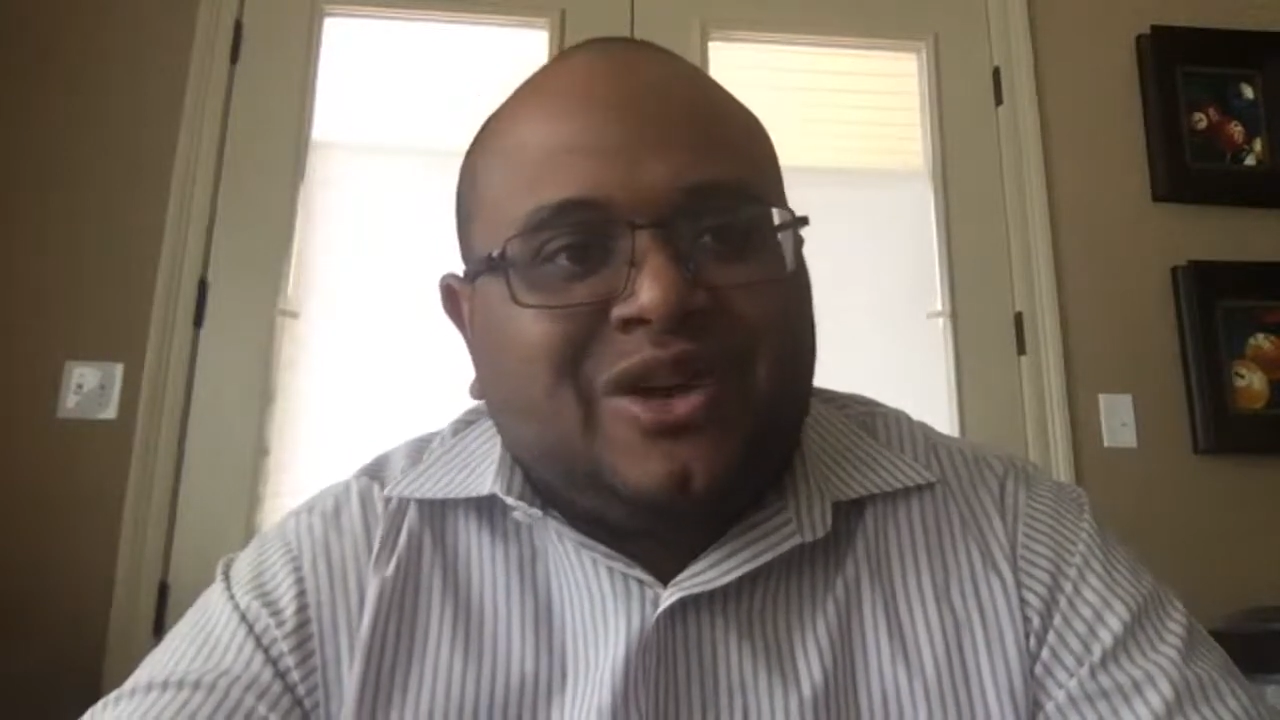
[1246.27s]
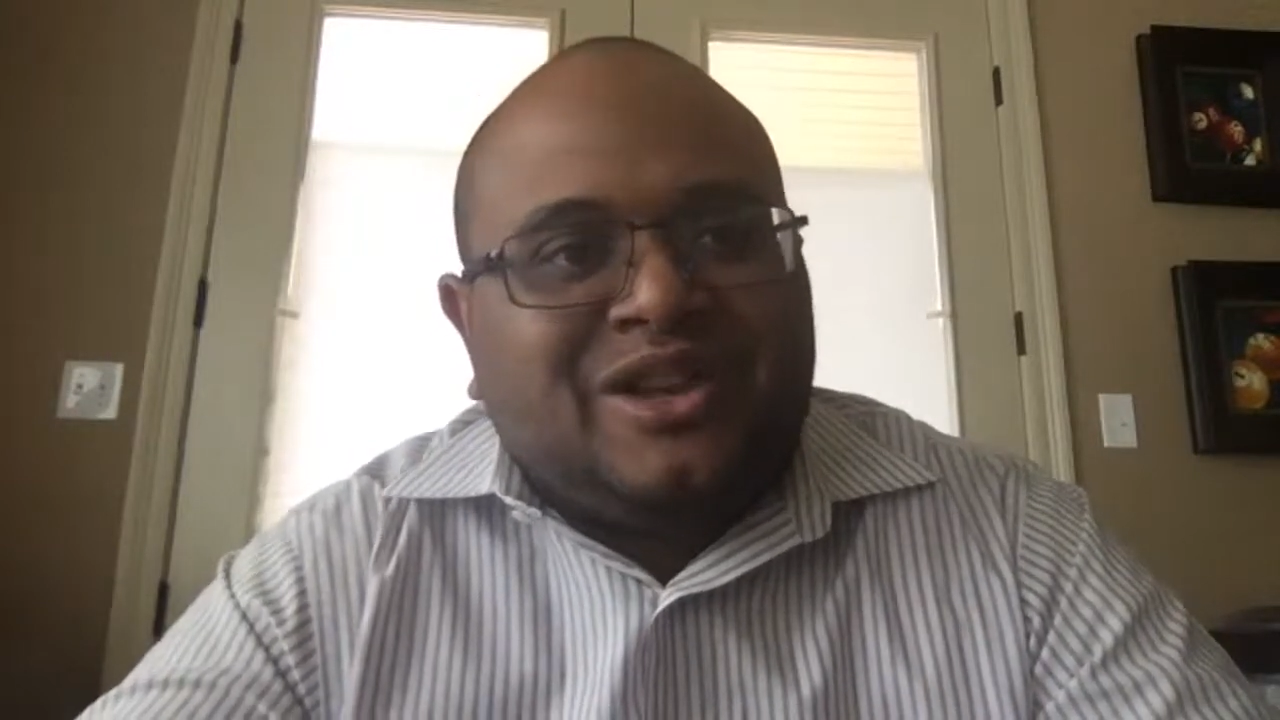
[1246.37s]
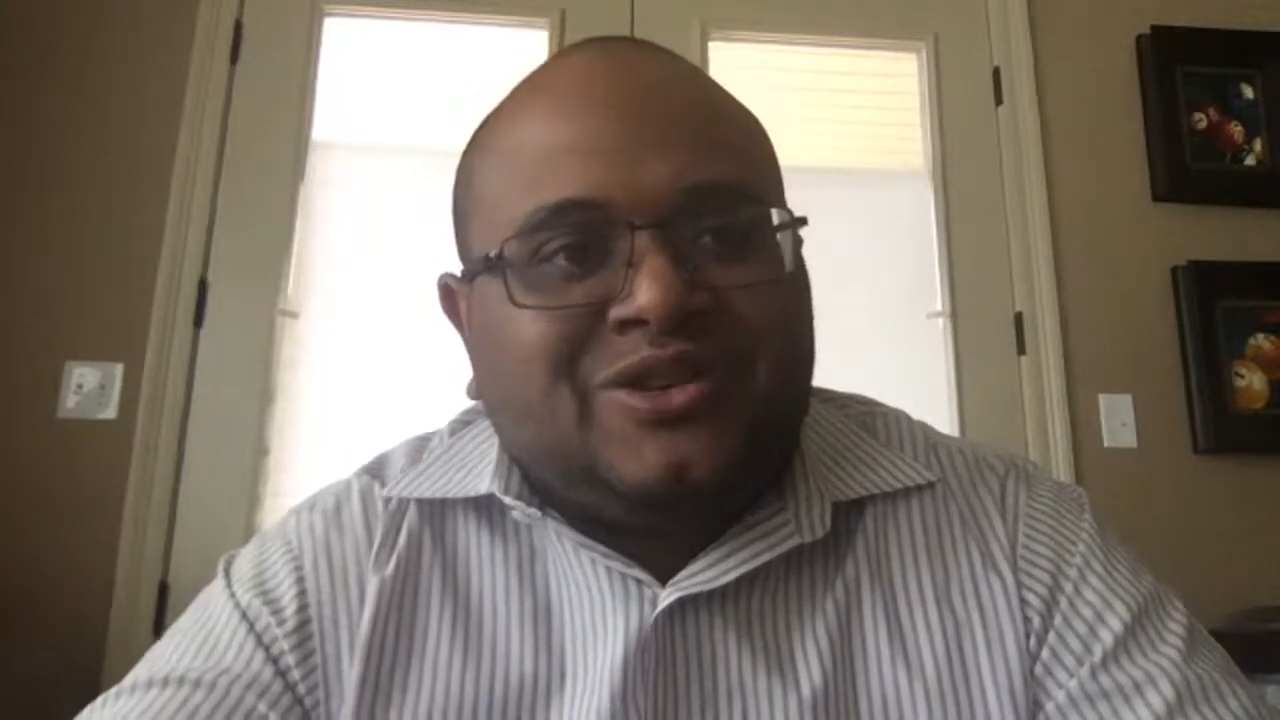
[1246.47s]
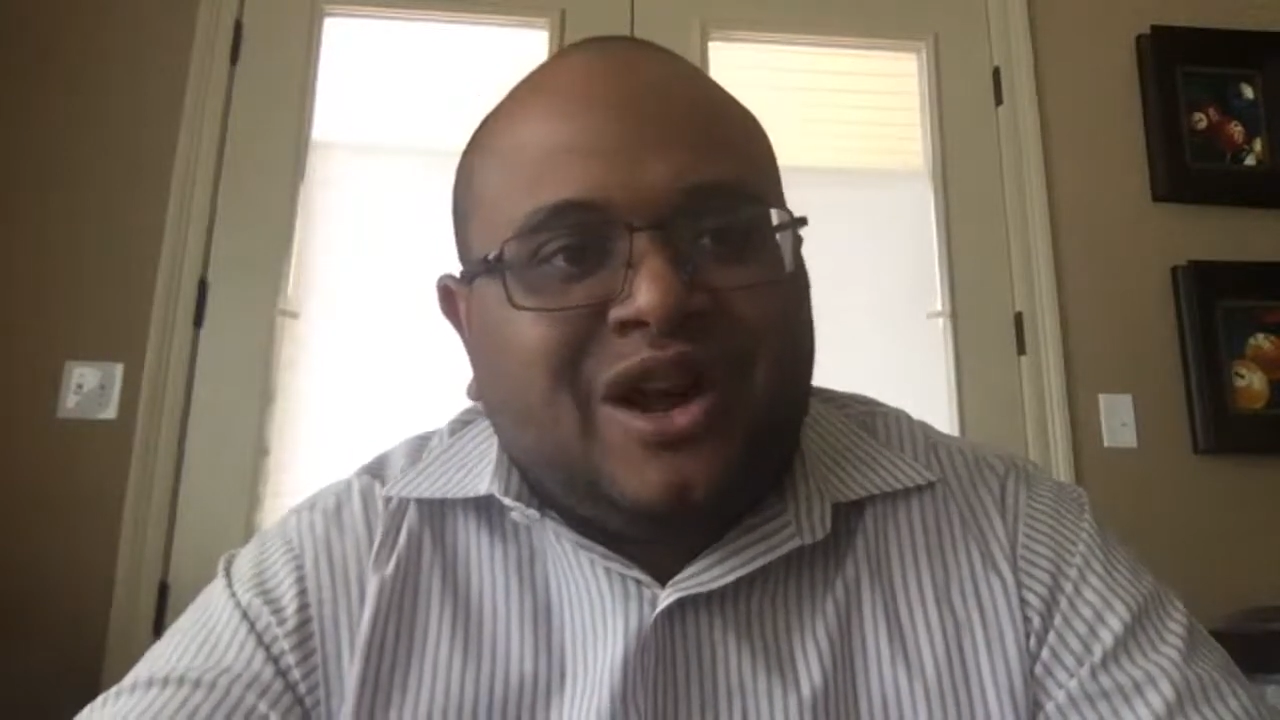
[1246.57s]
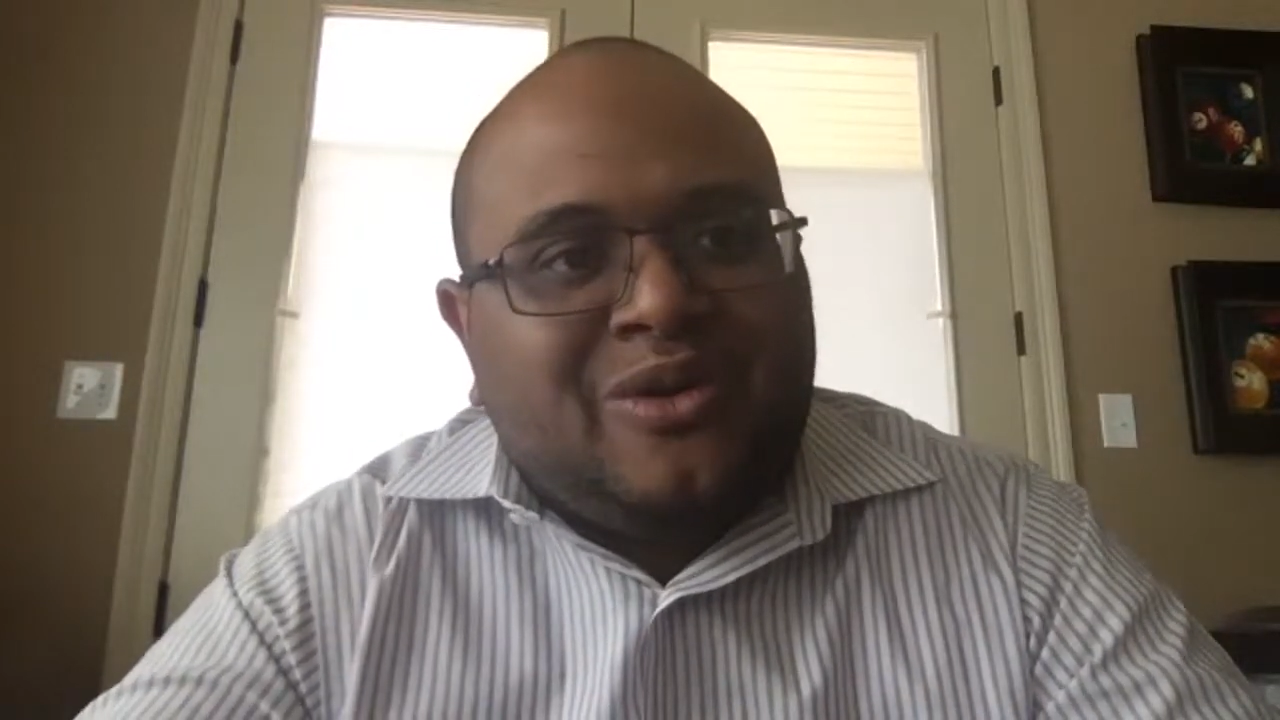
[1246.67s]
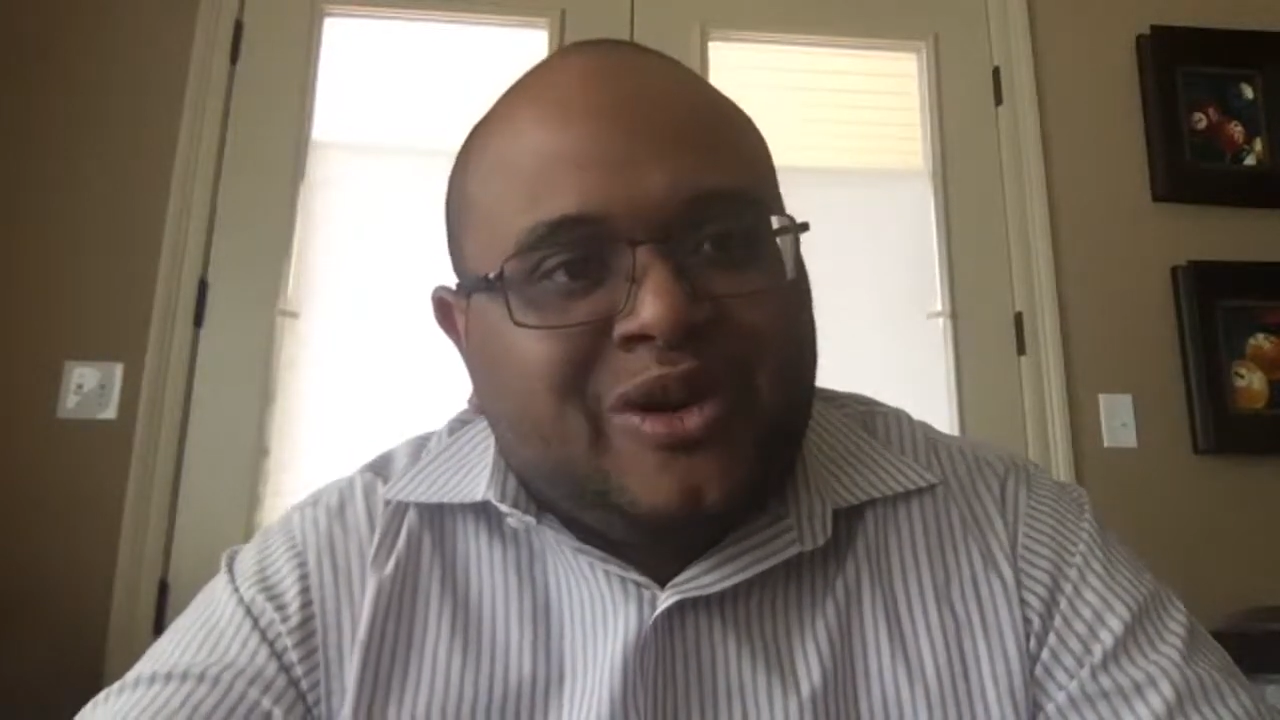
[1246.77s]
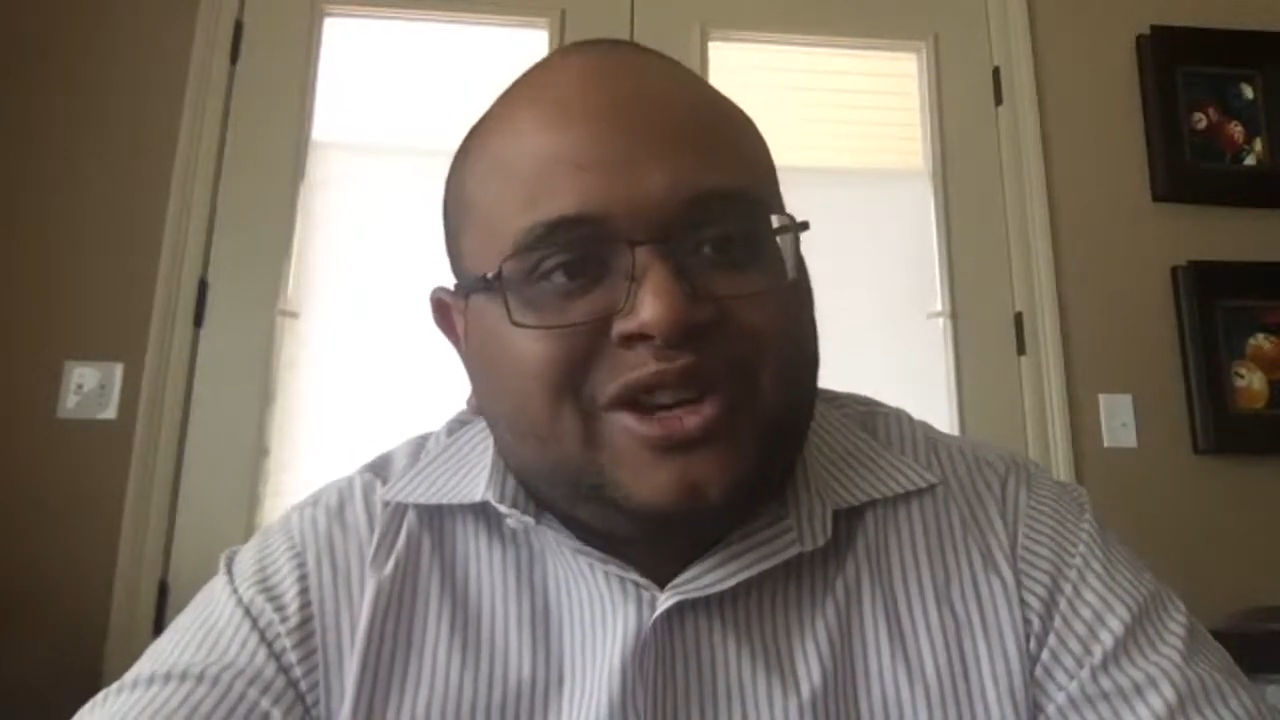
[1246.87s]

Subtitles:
way to try to